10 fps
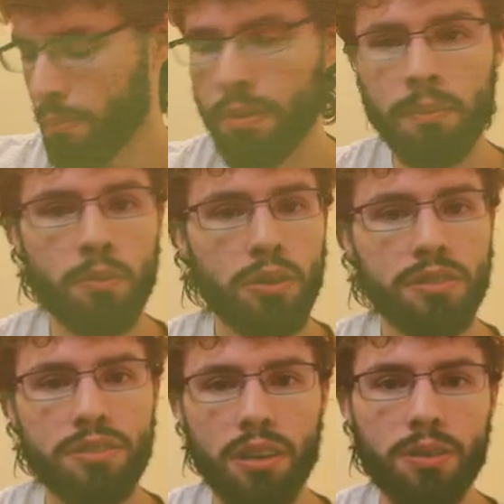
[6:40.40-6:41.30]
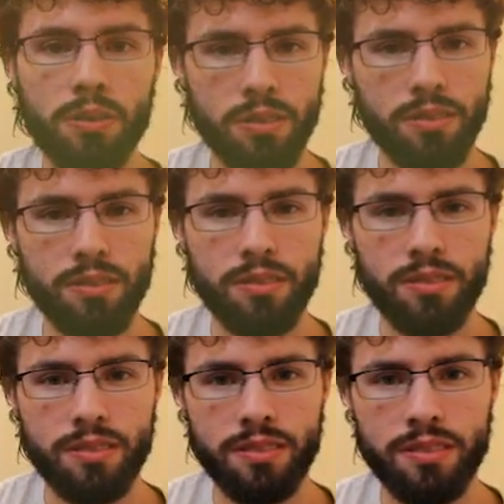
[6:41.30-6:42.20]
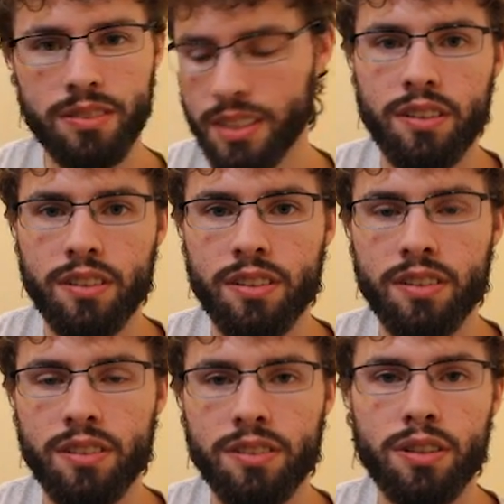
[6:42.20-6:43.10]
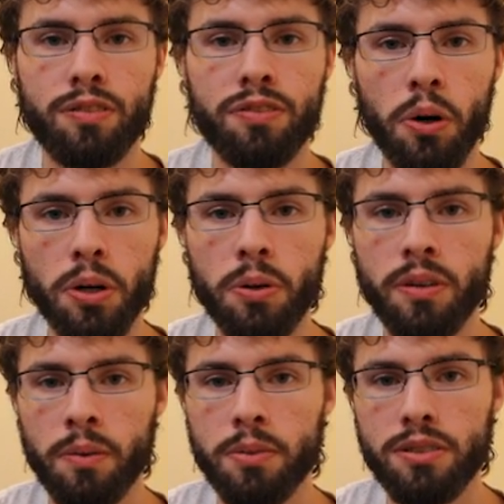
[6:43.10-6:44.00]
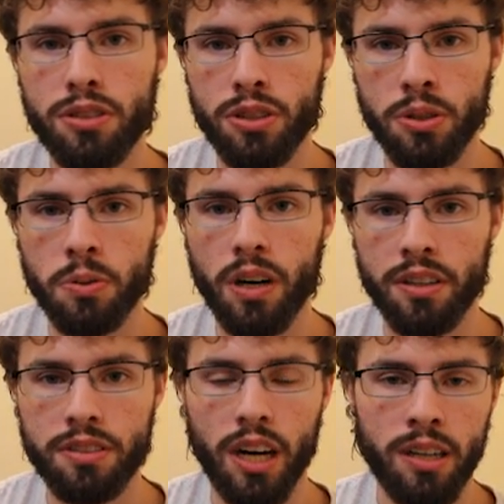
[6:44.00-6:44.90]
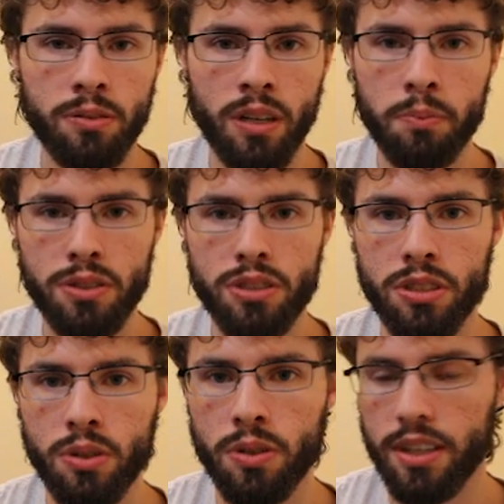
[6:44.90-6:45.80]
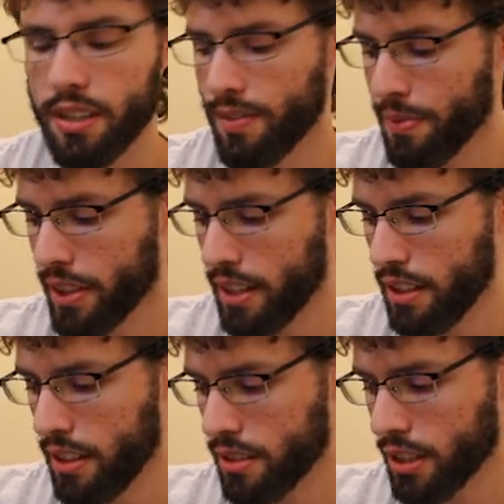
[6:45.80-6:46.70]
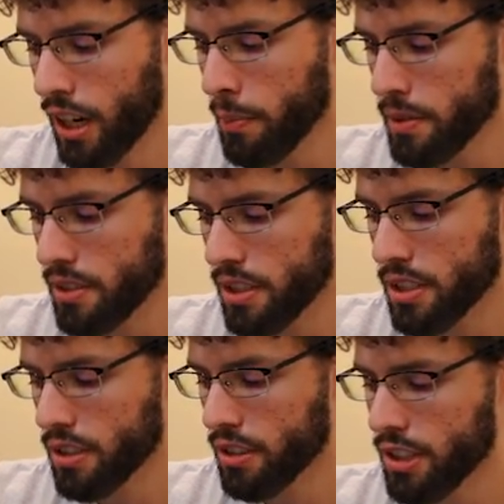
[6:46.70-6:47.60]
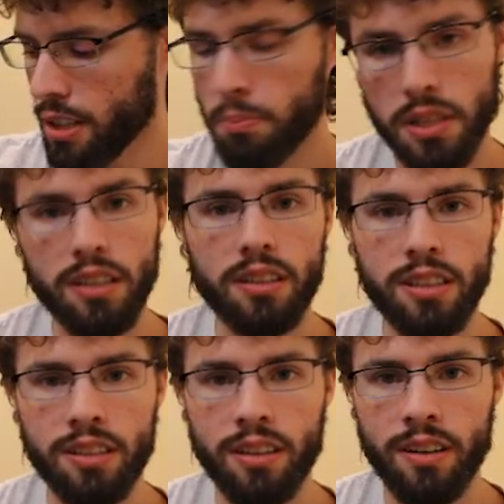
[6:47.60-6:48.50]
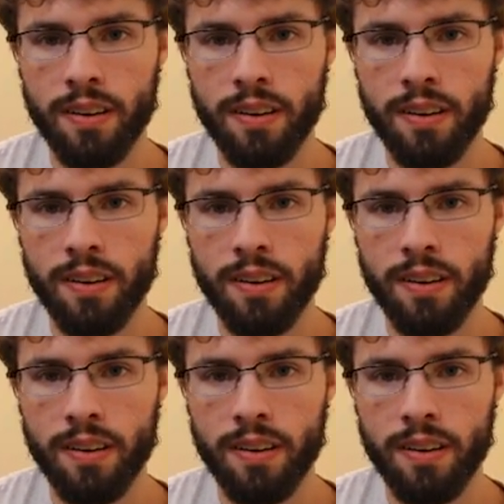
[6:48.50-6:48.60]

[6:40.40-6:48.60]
a bit more subtle. So photo number 2, untitled number 2, is compositionally appealing